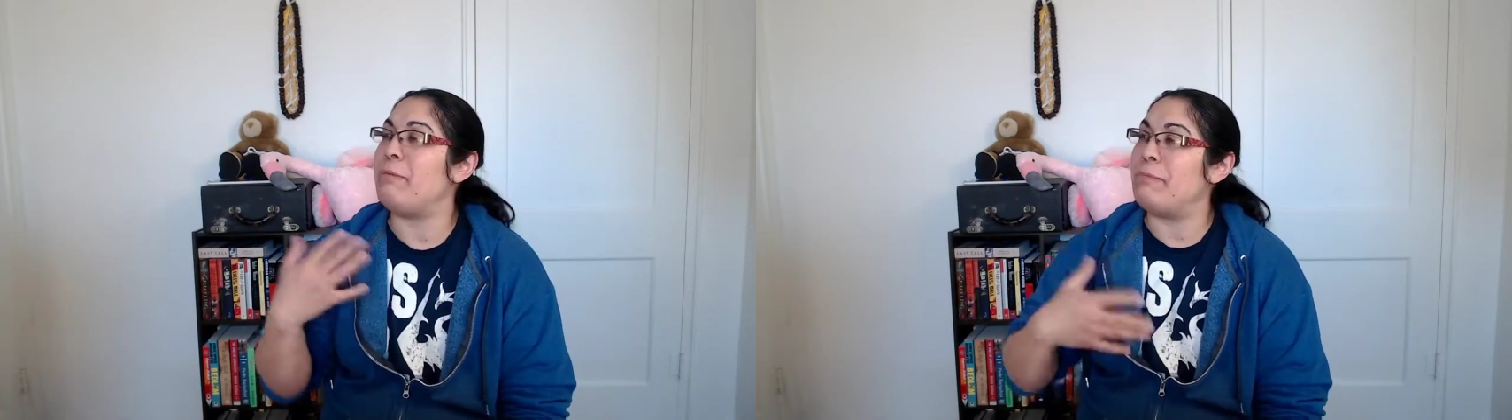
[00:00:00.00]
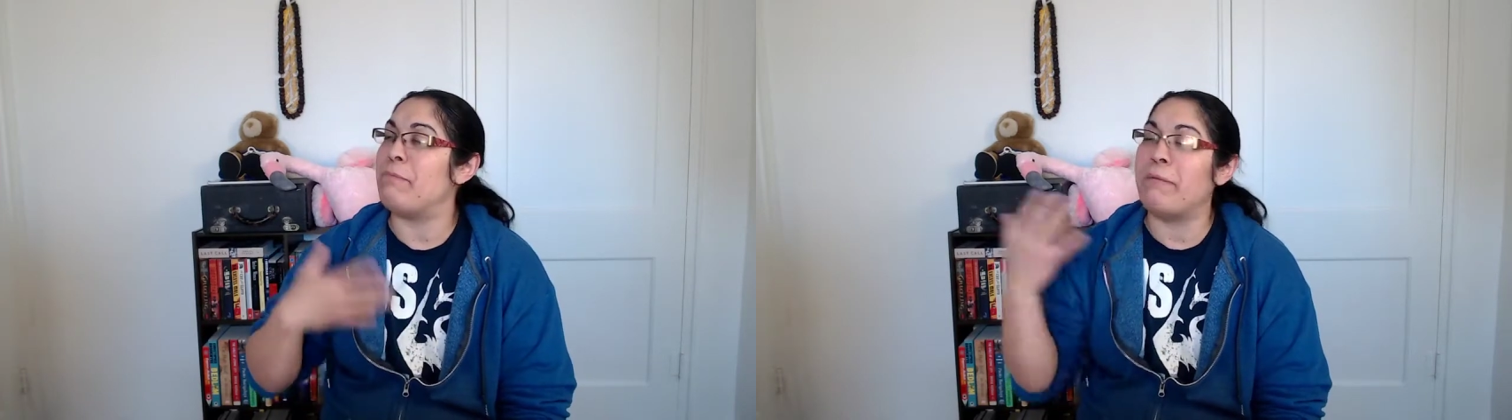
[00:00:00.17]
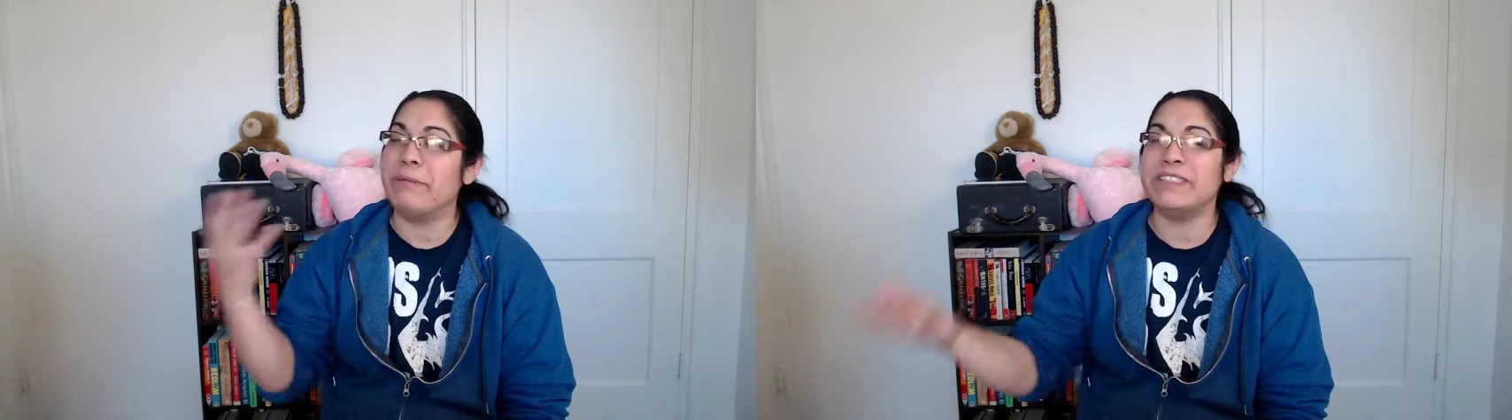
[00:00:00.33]

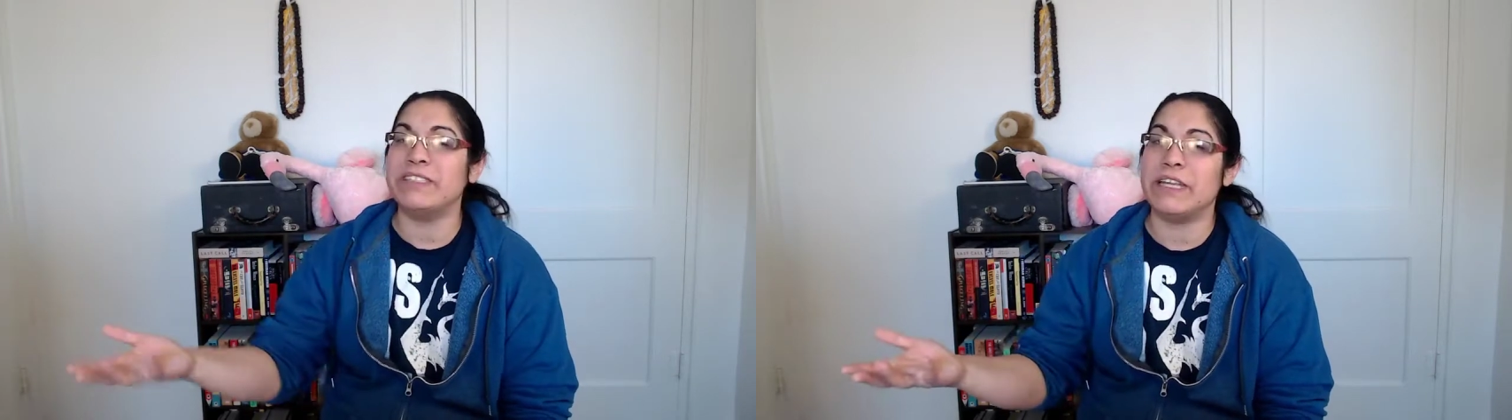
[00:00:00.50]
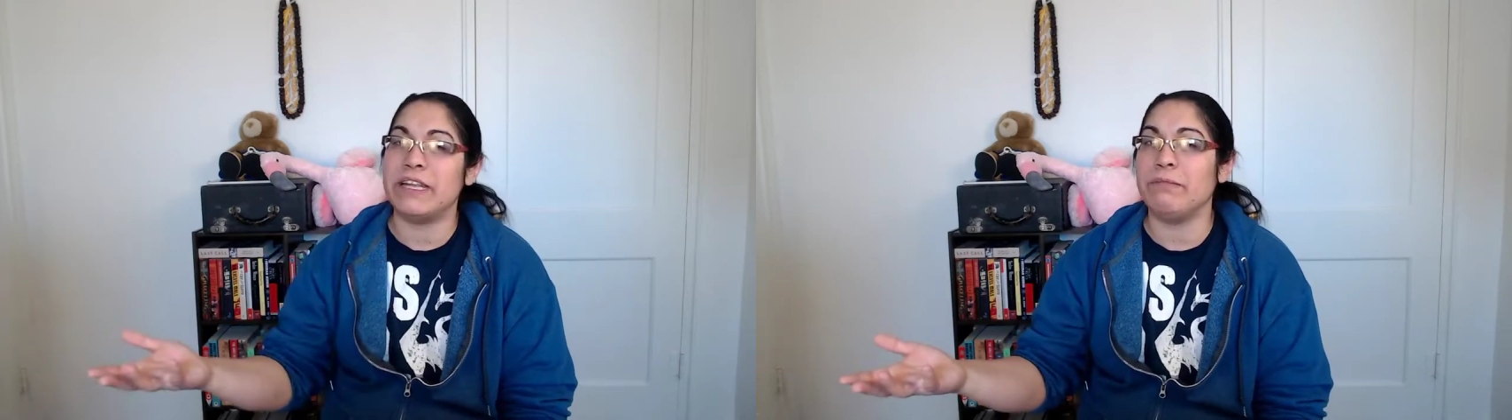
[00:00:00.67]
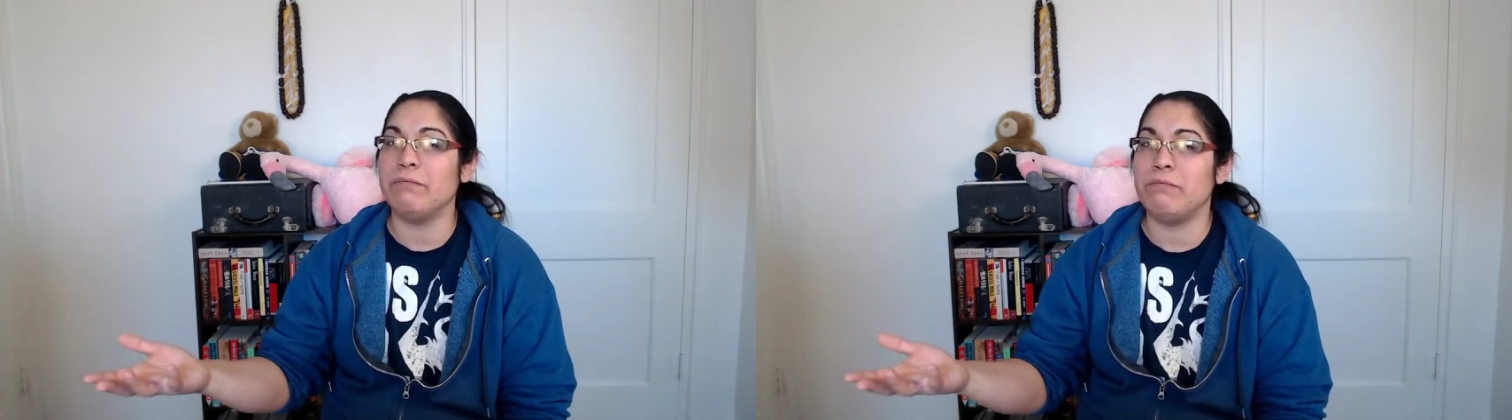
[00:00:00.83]

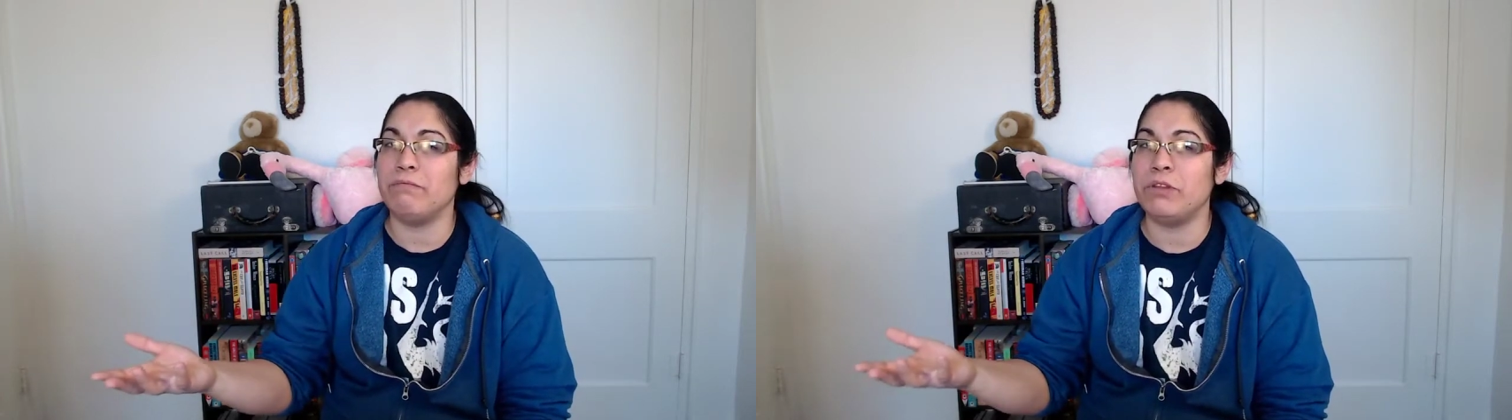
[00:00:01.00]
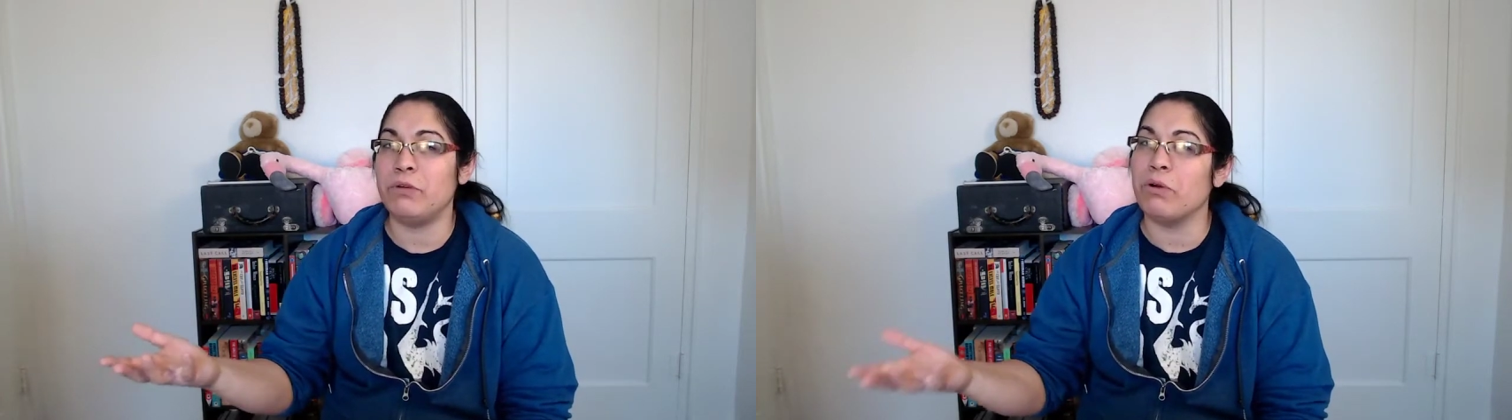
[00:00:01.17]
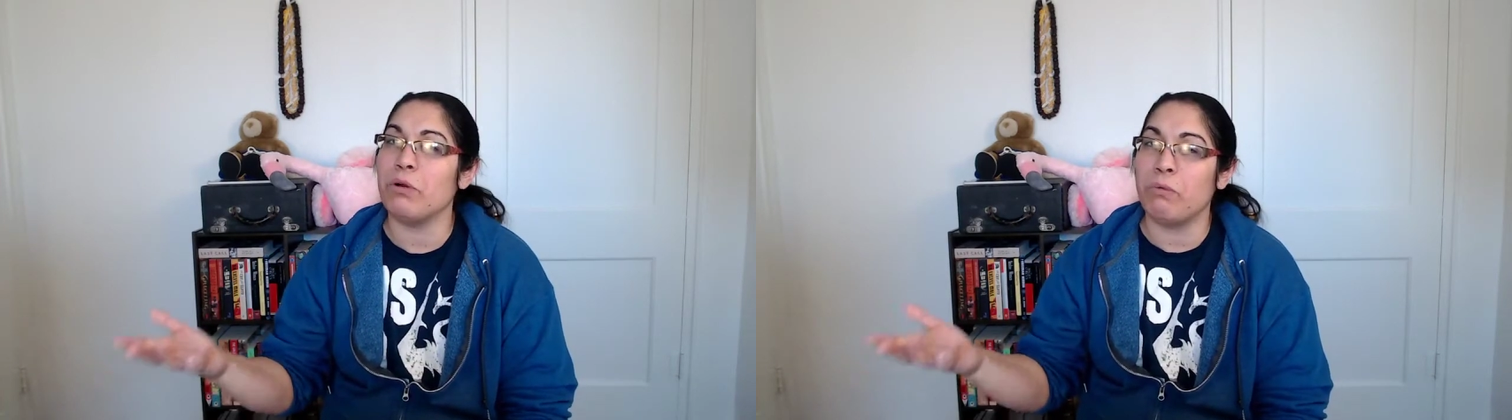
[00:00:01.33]
publishing
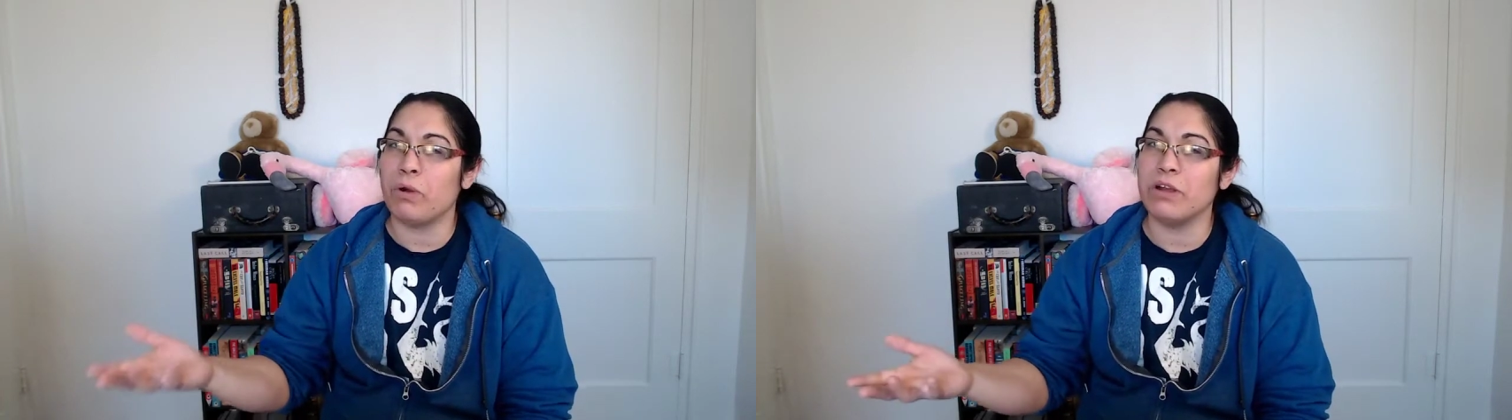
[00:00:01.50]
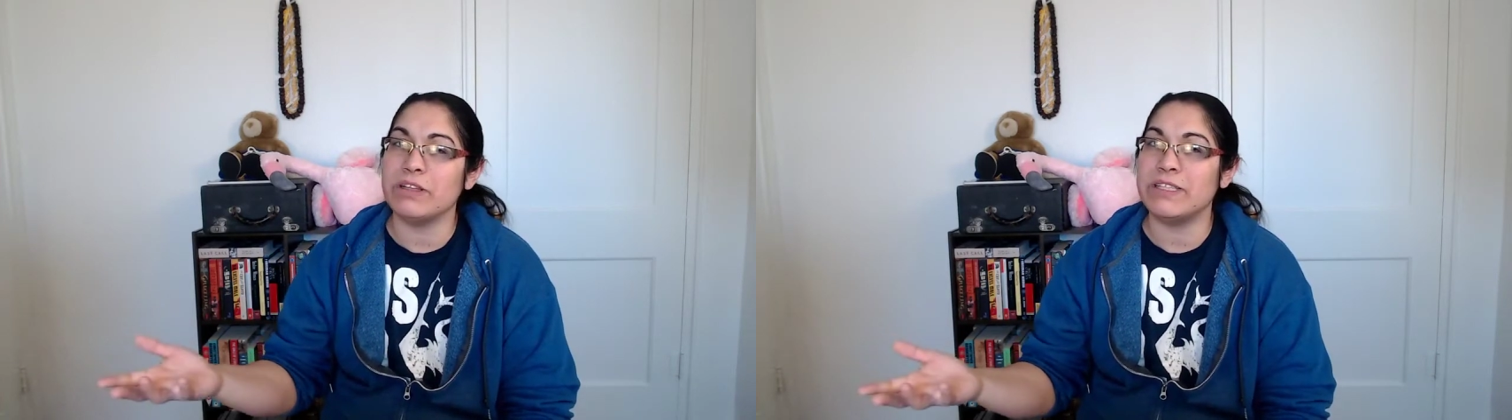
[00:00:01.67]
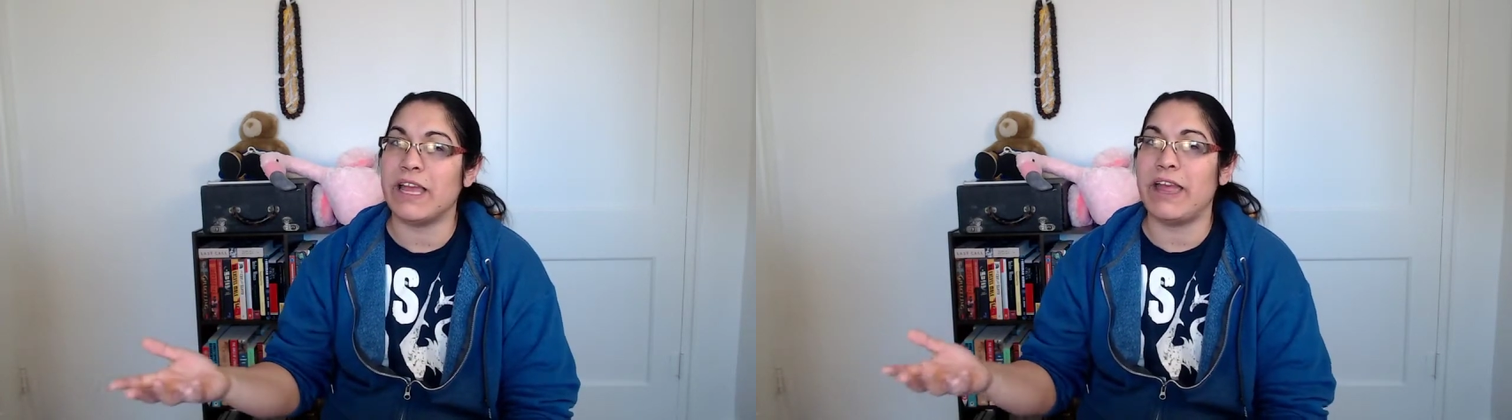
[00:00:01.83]
newer
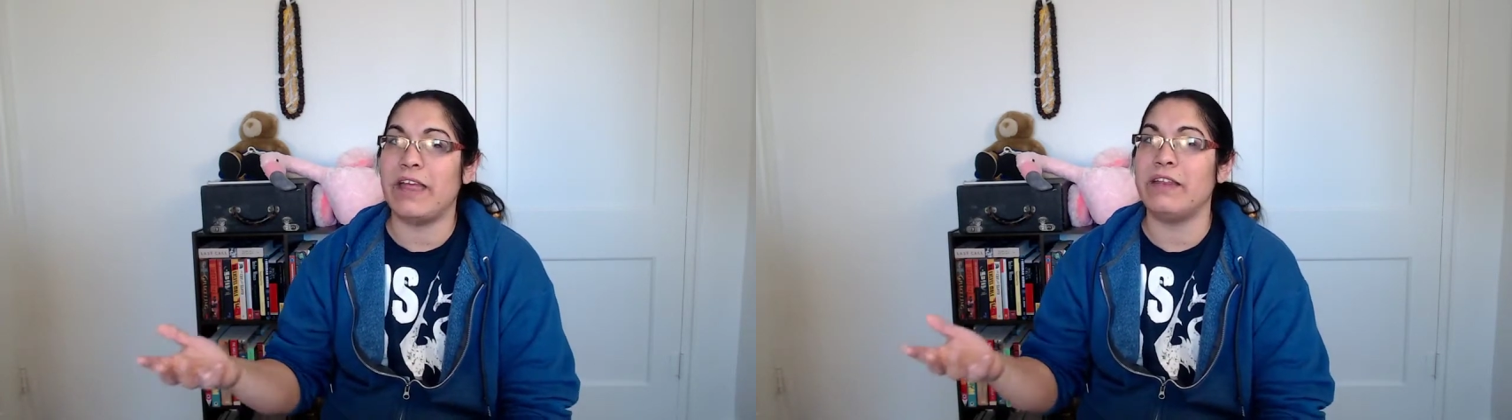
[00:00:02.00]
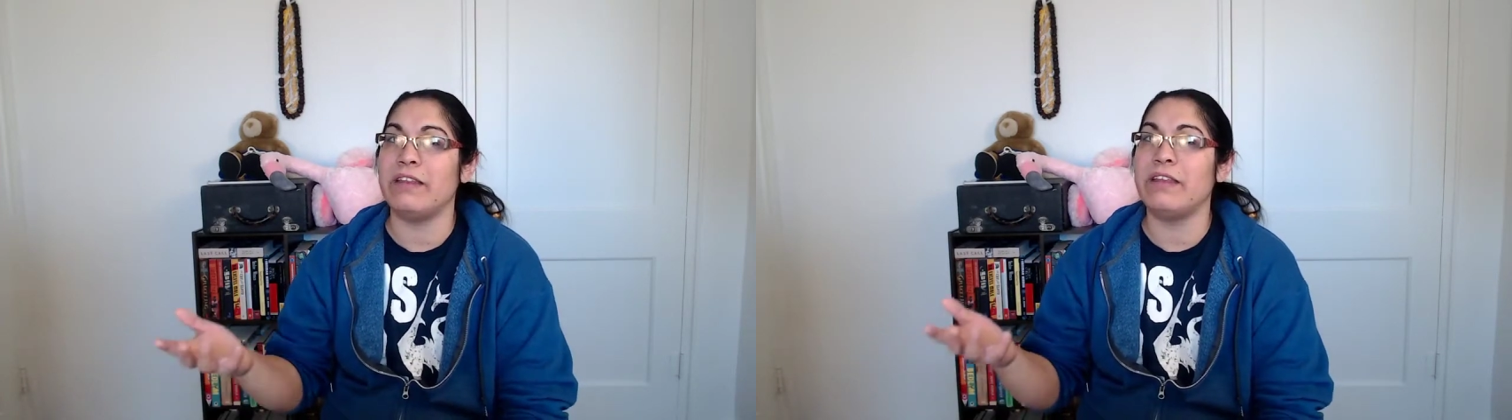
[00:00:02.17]
works, and